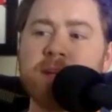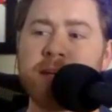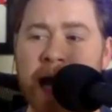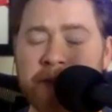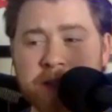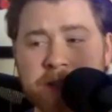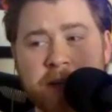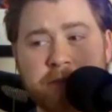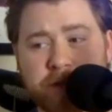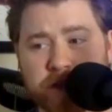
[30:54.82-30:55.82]
Now that he's
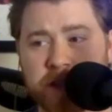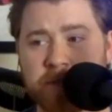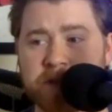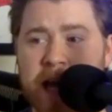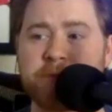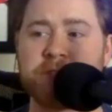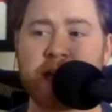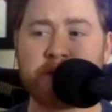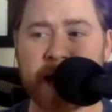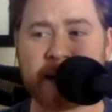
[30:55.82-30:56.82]
getting first team snaps, he's
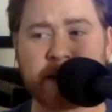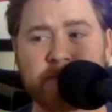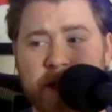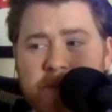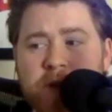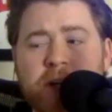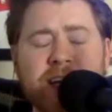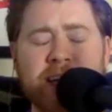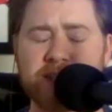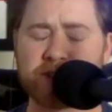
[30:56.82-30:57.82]
getting back into the playbook.
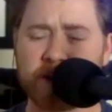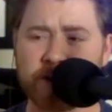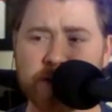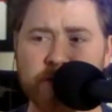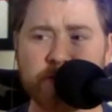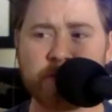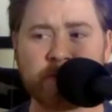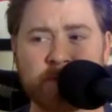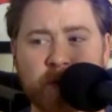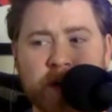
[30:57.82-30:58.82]
He's starting to look a little bit
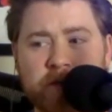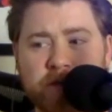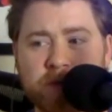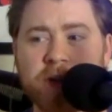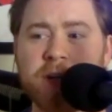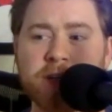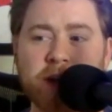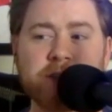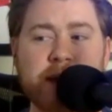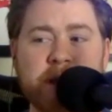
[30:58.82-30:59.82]
more comfortable.
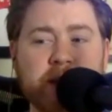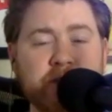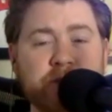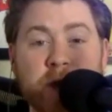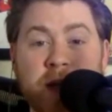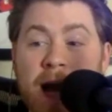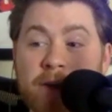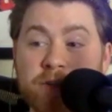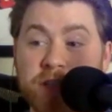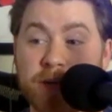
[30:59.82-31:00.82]
Does that make this
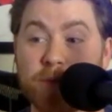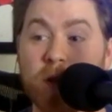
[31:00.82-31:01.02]
49ers team